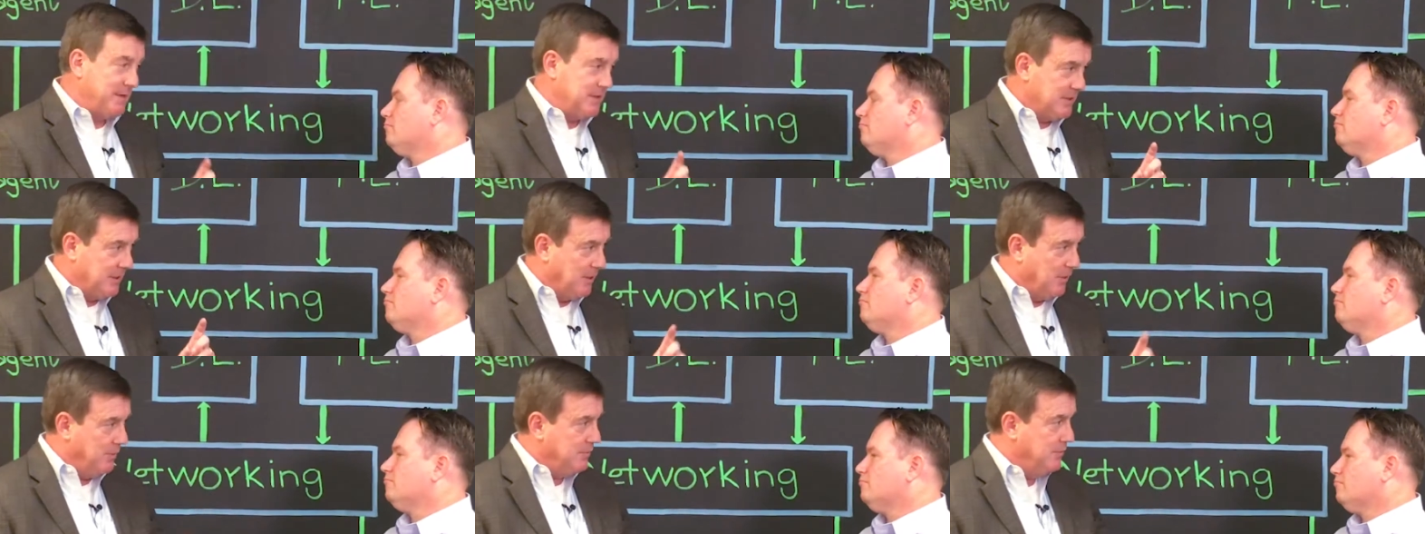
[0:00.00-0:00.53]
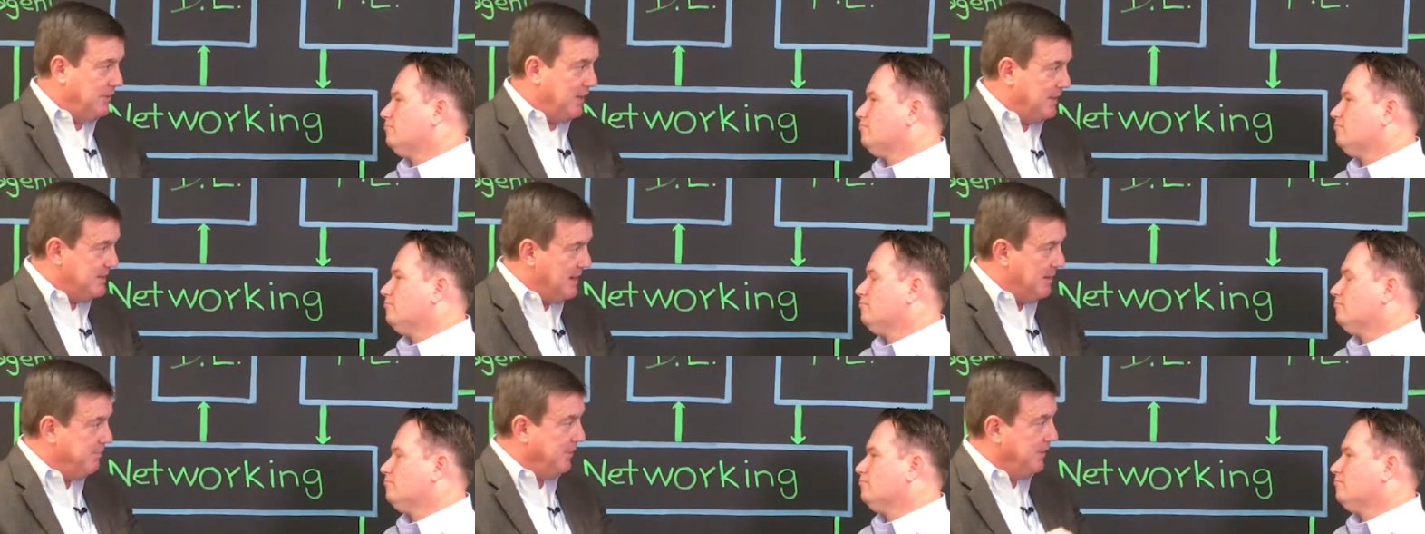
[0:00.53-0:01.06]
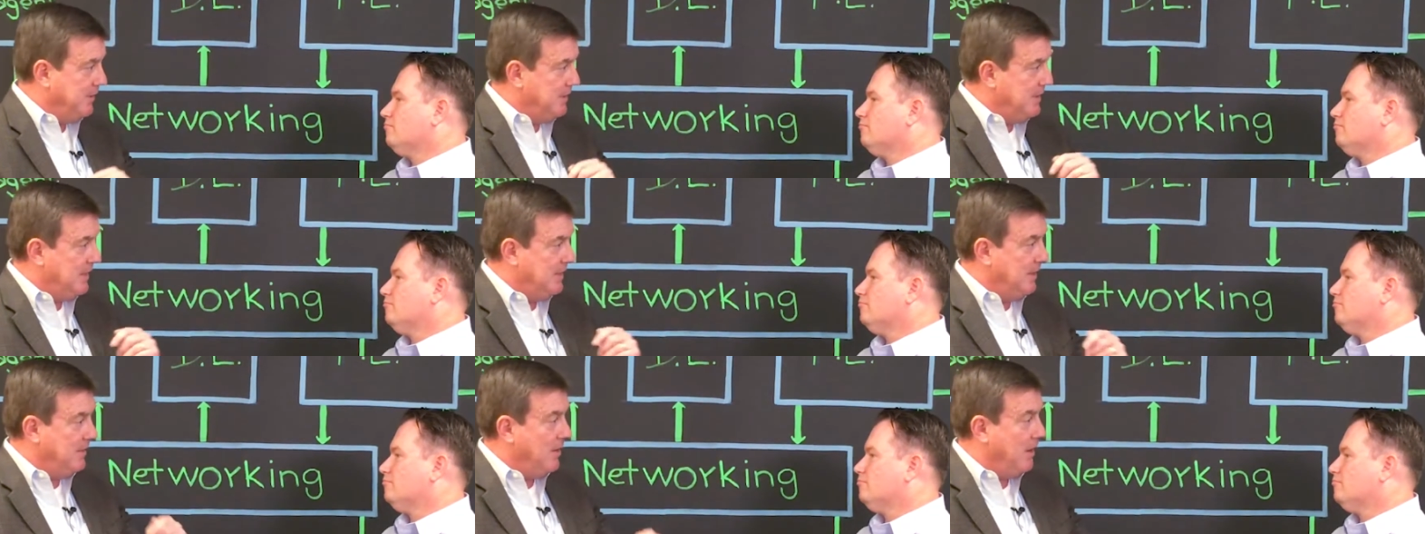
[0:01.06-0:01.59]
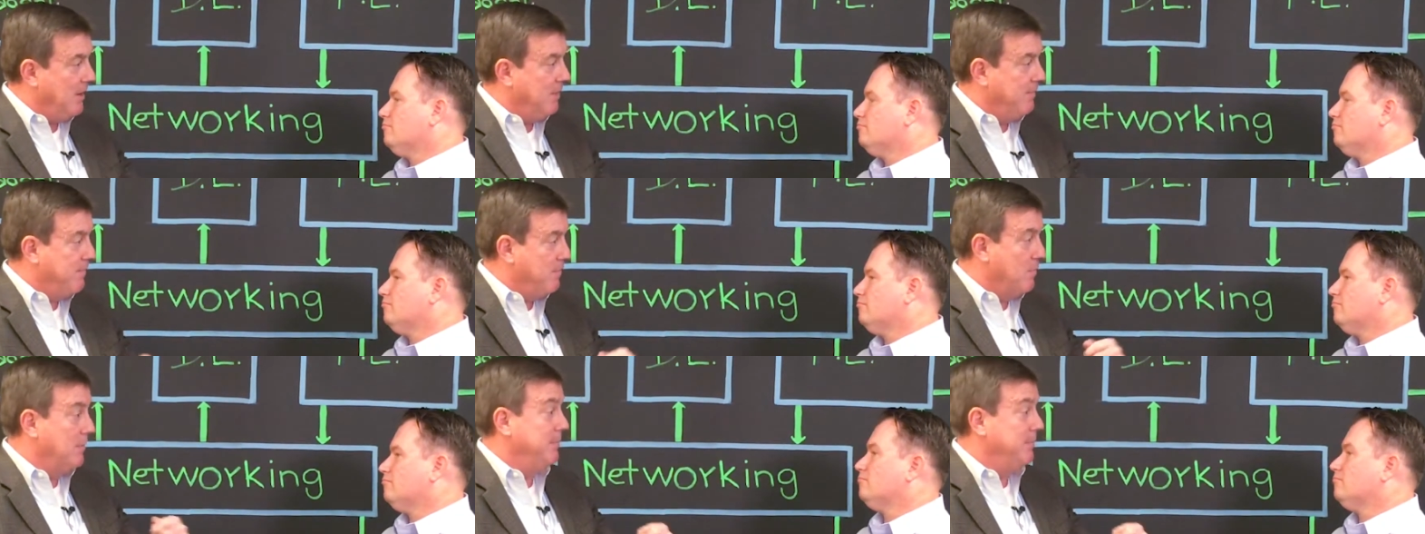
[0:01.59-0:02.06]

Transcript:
Speaker 1: you basically go through that template and it auto